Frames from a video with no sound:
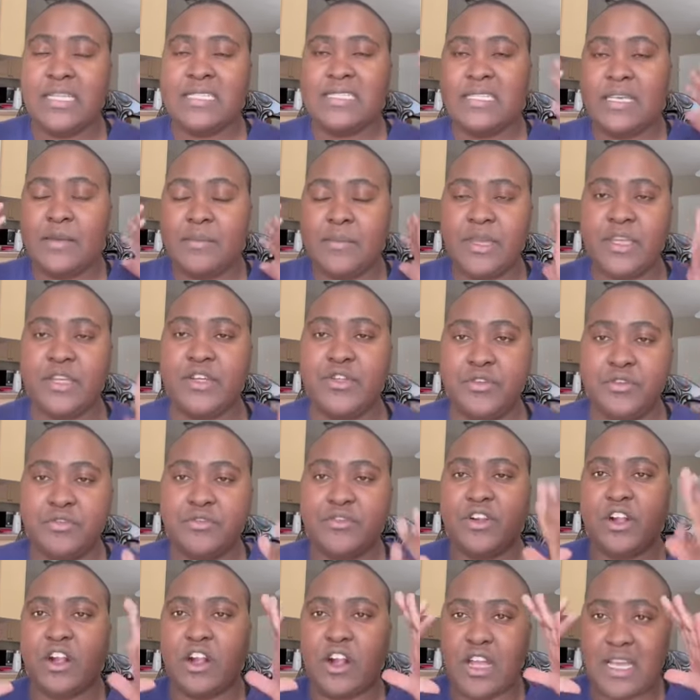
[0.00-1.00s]
to
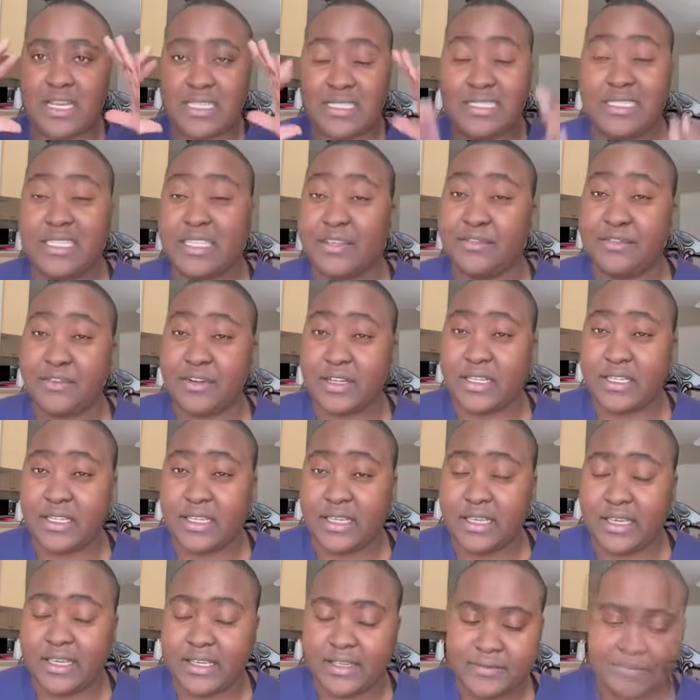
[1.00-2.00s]
maneuver
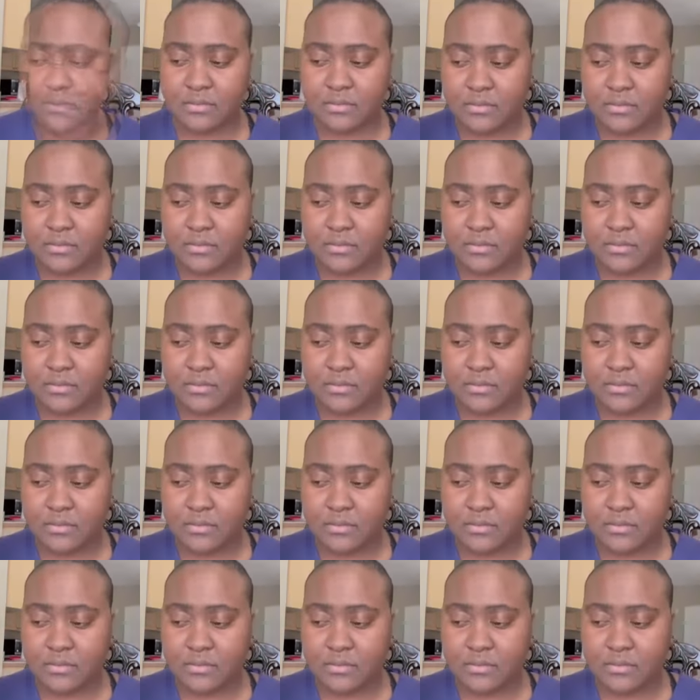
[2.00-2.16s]
differently.